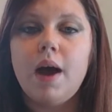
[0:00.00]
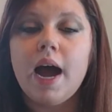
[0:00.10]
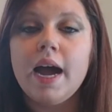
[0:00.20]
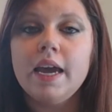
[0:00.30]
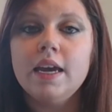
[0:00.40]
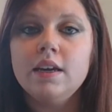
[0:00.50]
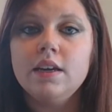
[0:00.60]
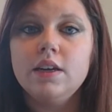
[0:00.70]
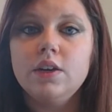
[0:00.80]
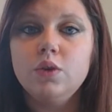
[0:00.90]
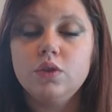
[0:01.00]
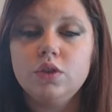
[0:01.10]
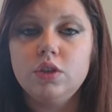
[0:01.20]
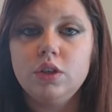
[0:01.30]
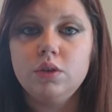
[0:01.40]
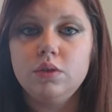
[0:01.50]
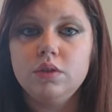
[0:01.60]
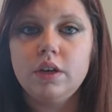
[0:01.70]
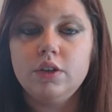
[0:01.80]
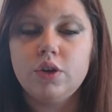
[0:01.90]
I used to
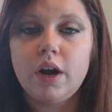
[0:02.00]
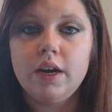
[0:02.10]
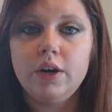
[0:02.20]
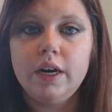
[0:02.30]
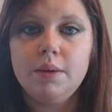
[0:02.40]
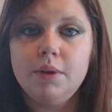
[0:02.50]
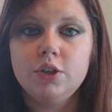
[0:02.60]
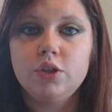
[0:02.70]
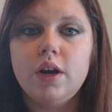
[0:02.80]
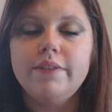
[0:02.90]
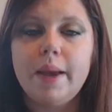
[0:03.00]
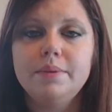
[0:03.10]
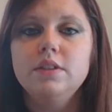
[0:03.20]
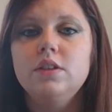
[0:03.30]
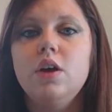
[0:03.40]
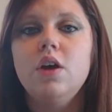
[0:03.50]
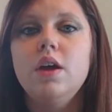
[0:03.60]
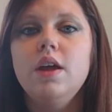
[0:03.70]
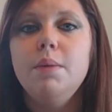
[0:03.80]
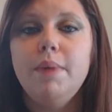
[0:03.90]
use a dry ingredient mixture of Epsom
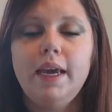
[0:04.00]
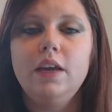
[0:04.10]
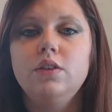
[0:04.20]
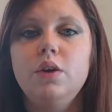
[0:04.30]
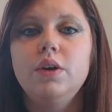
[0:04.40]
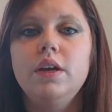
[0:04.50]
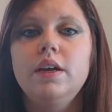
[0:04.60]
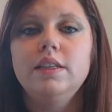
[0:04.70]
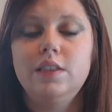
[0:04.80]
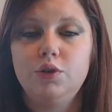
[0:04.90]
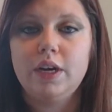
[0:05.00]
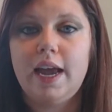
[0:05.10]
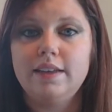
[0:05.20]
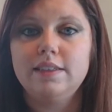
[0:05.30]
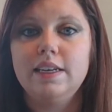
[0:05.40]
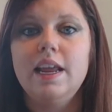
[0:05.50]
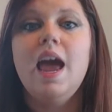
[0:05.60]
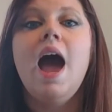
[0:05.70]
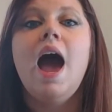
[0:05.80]
salt, baking soda, and citric acid.